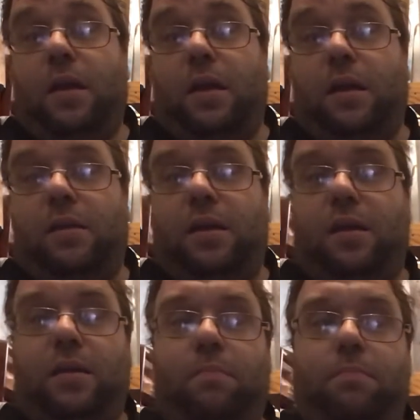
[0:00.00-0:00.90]
and
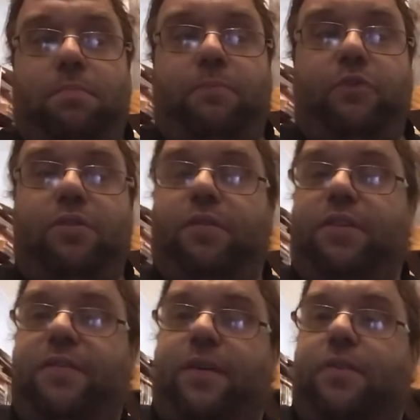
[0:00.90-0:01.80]
then resolve the
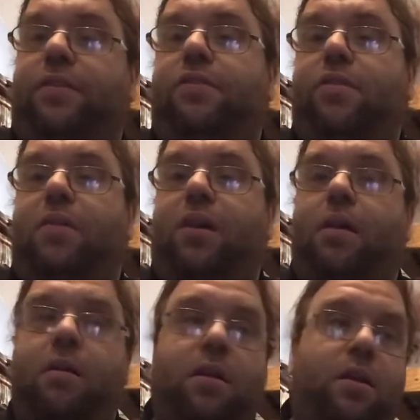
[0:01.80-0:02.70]
effects as normal,
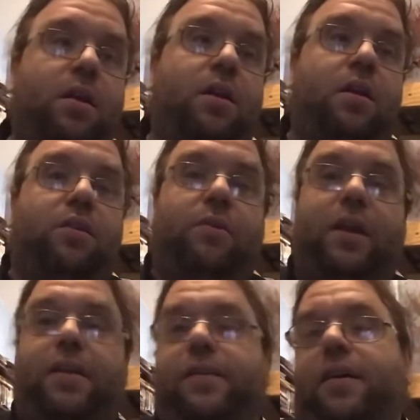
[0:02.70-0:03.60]
doing
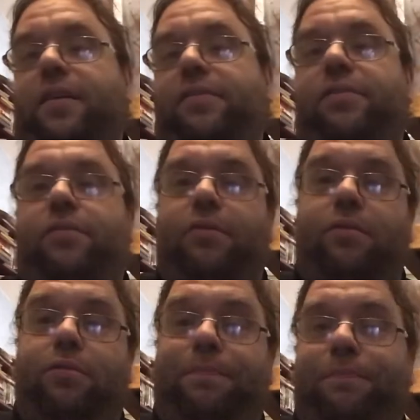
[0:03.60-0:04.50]
any tests
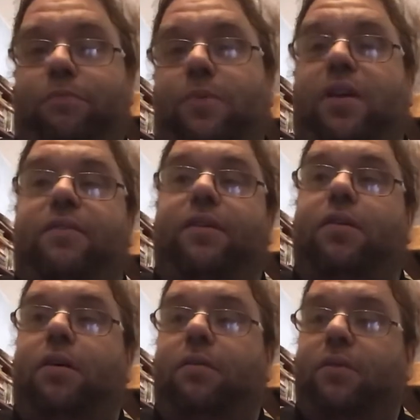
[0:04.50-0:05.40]
or whatever the
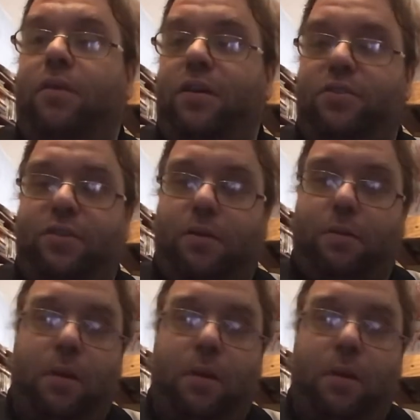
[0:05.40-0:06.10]
card requires you to do.